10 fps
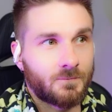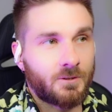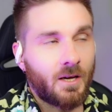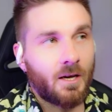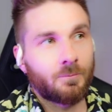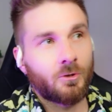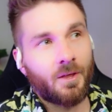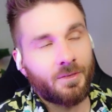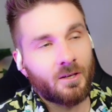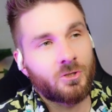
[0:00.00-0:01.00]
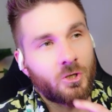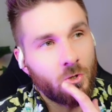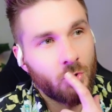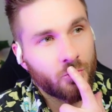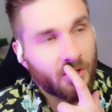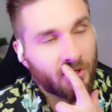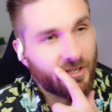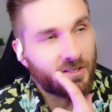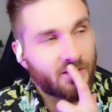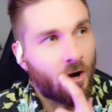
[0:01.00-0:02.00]
Damn, dude, that thing's huge. It looks
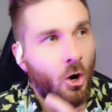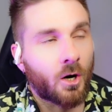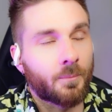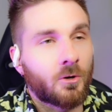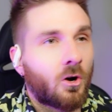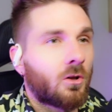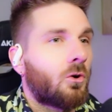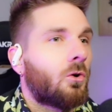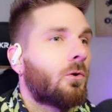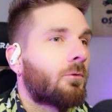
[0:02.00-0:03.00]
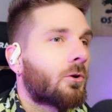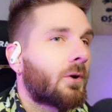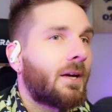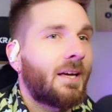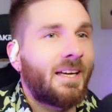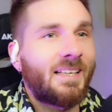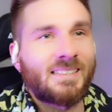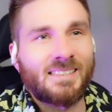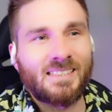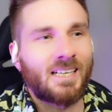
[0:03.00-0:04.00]
like it's got armor all over
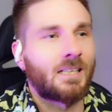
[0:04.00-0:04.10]
it.